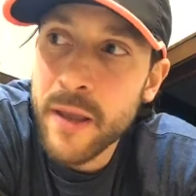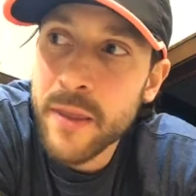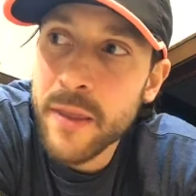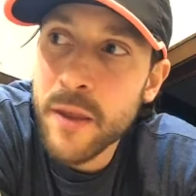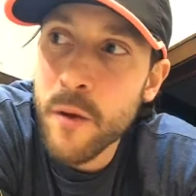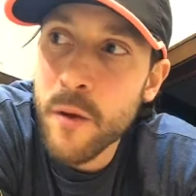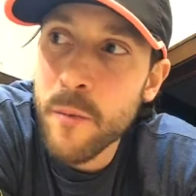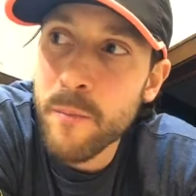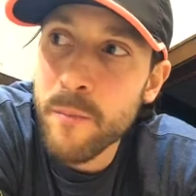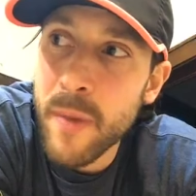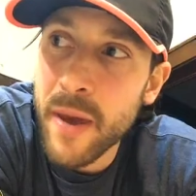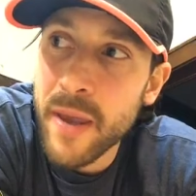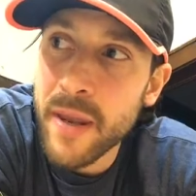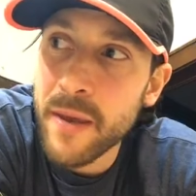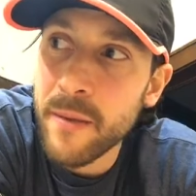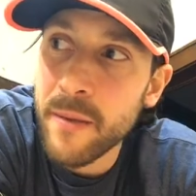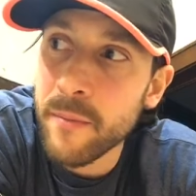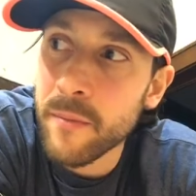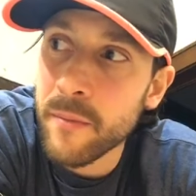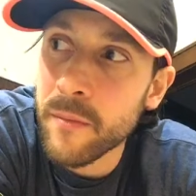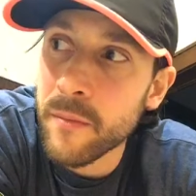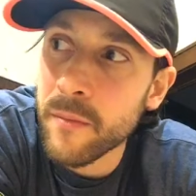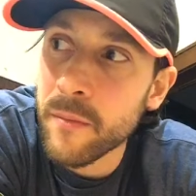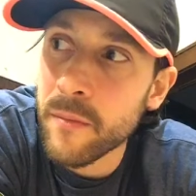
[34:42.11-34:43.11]
There are many
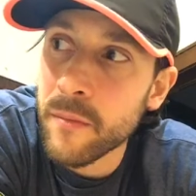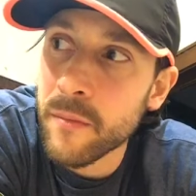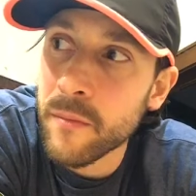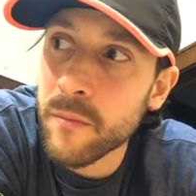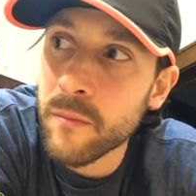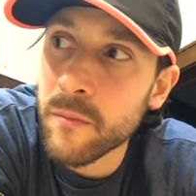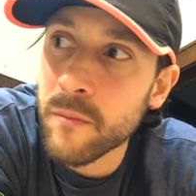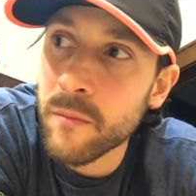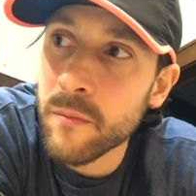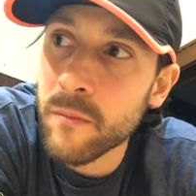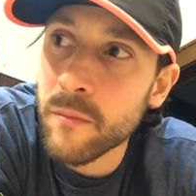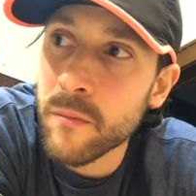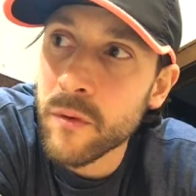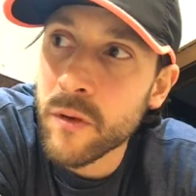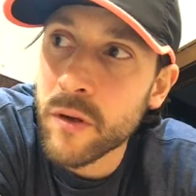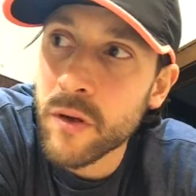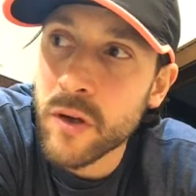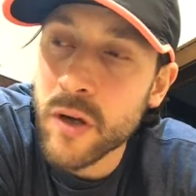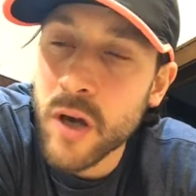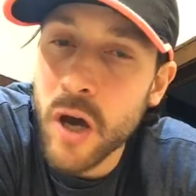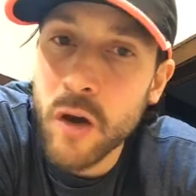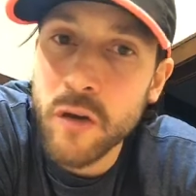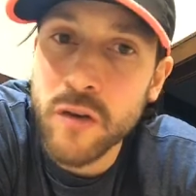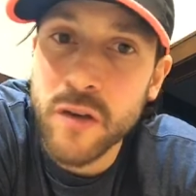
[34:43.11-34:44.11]

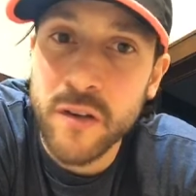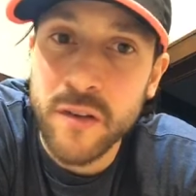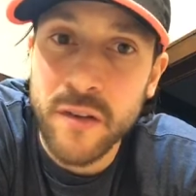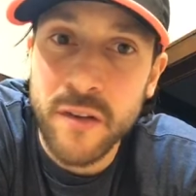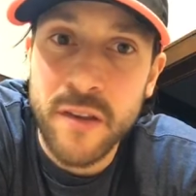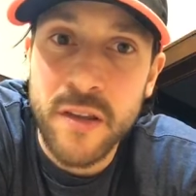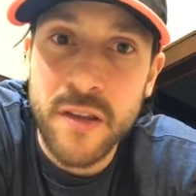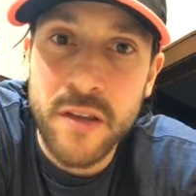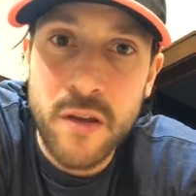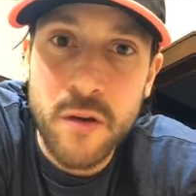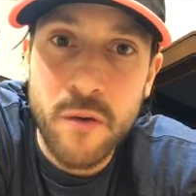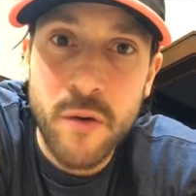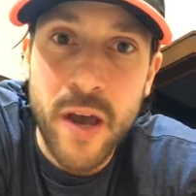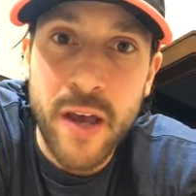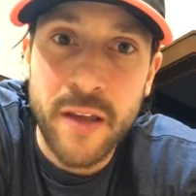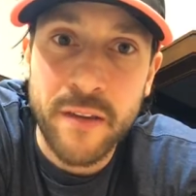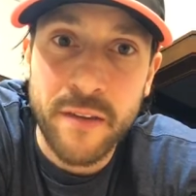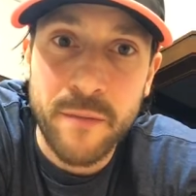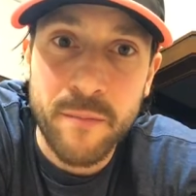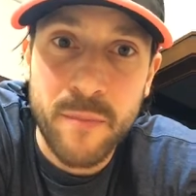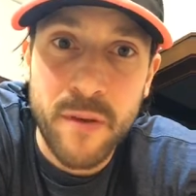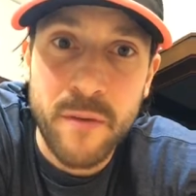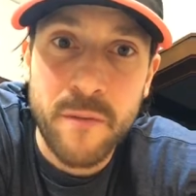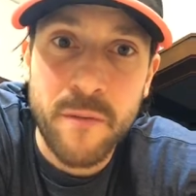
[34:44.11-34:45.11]
coaches in the
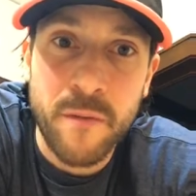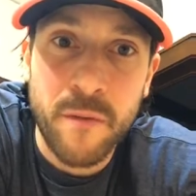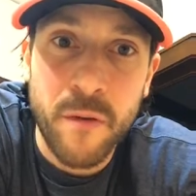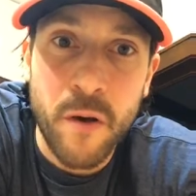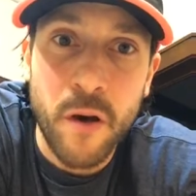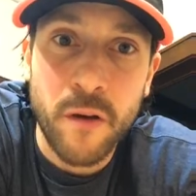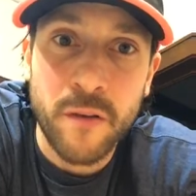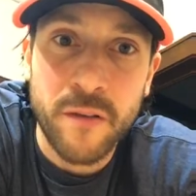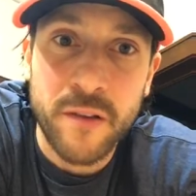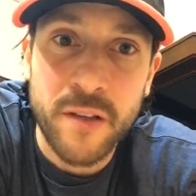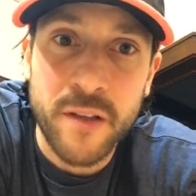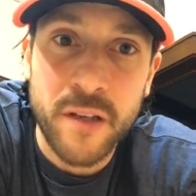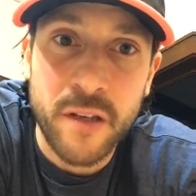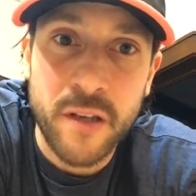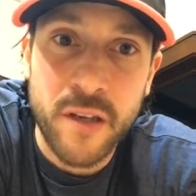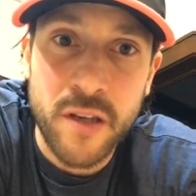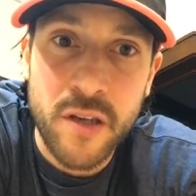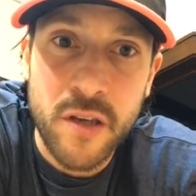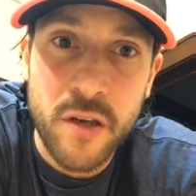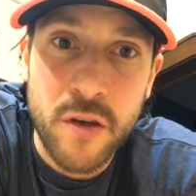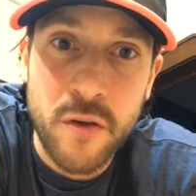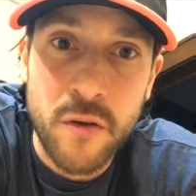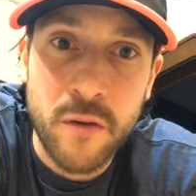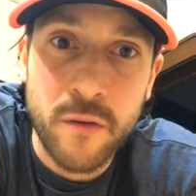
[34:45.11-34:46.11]
U.S. have been falsely
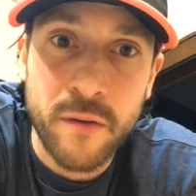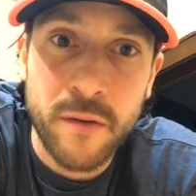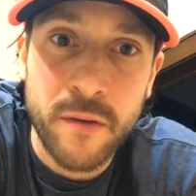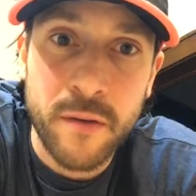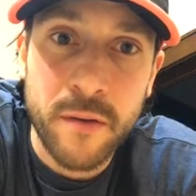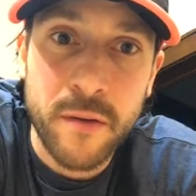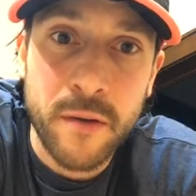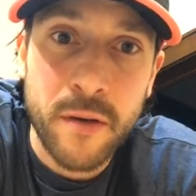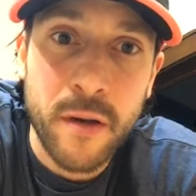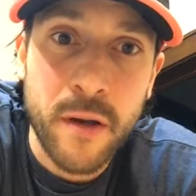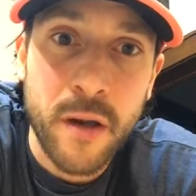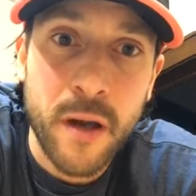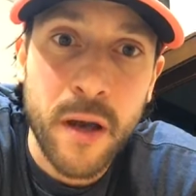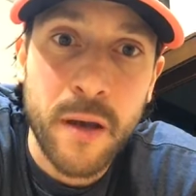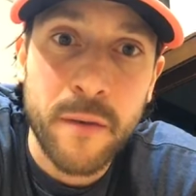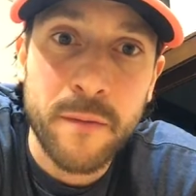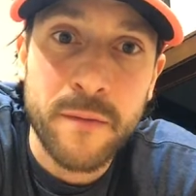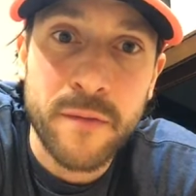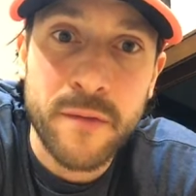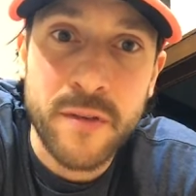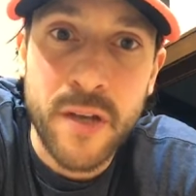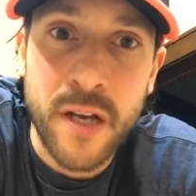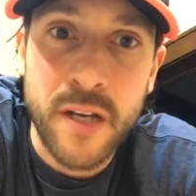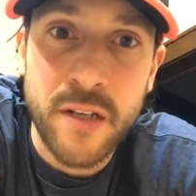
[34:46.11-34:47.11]
accused of
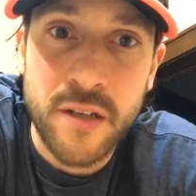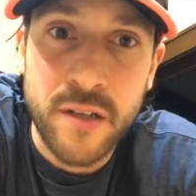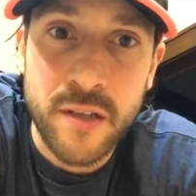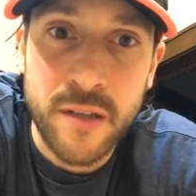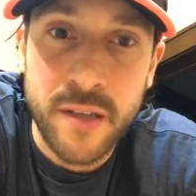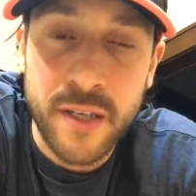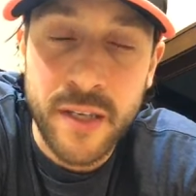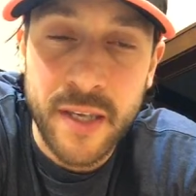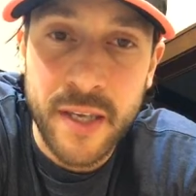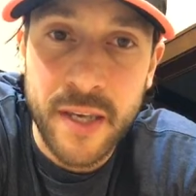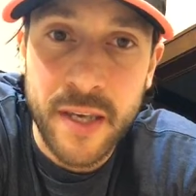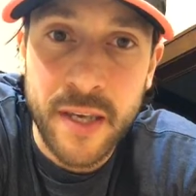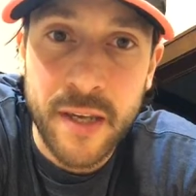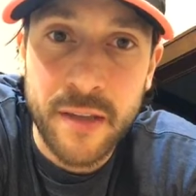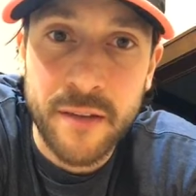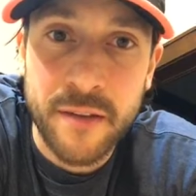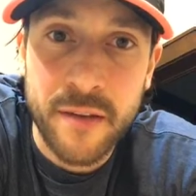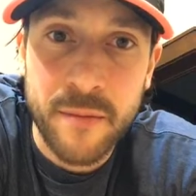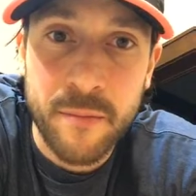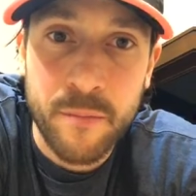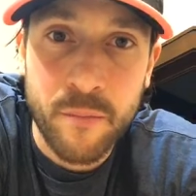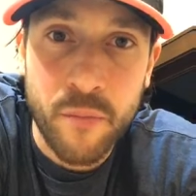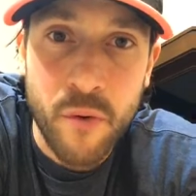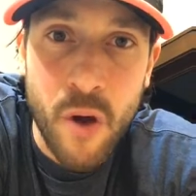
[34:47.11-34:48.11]
touching the kids
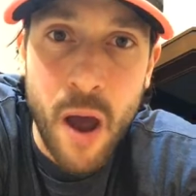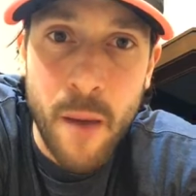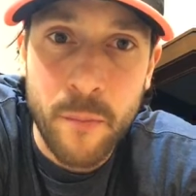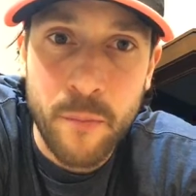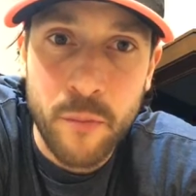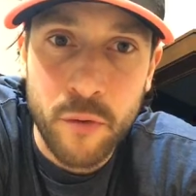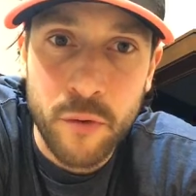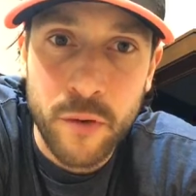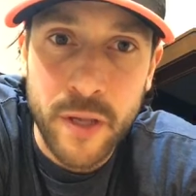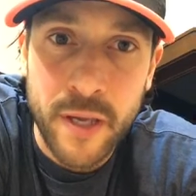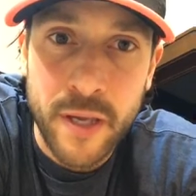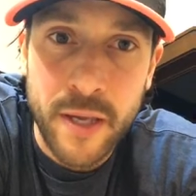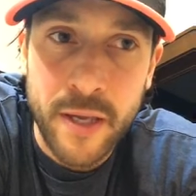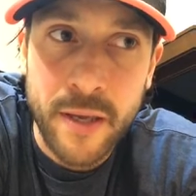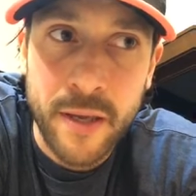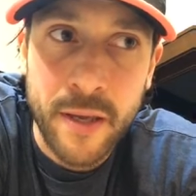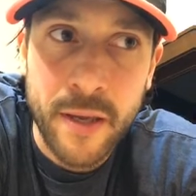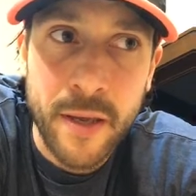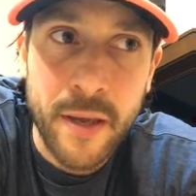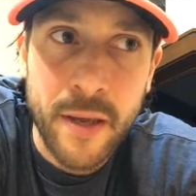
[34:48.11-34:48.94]
improperly